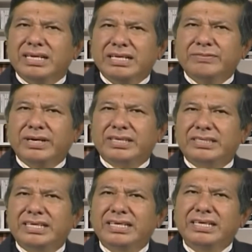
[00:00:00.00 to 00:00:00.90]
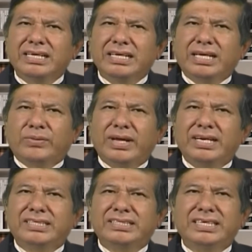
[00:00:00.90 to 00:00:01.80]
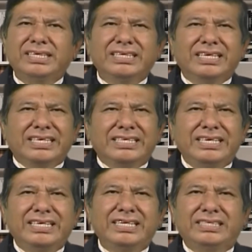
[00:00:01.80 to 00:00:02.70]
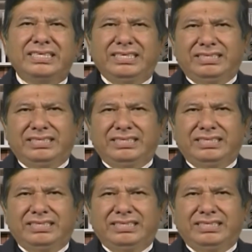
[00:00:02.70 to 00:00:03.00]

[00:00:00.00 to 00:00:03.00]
liberty, equality, dignity,